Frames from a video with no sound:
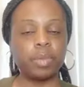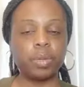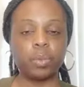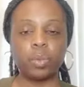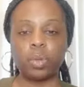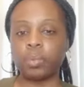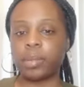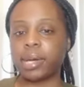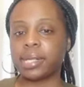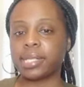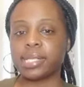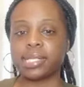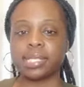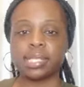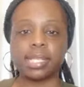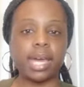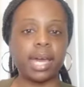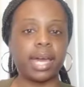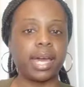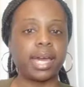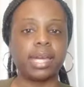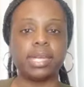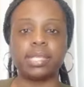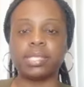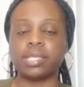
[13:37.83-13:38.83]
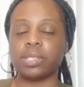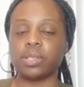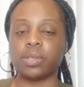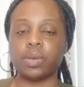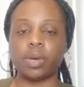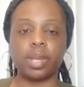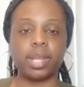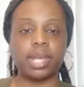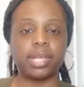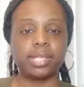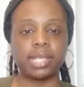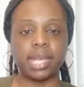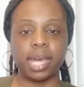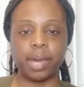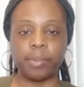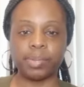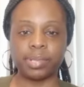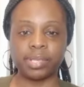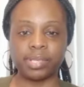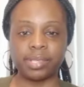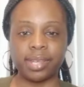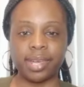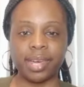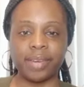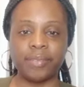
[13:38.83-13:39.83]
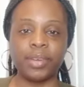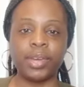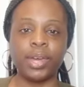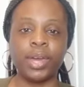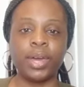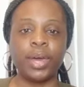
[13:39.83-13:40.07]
up with my designs and all that type of stuff.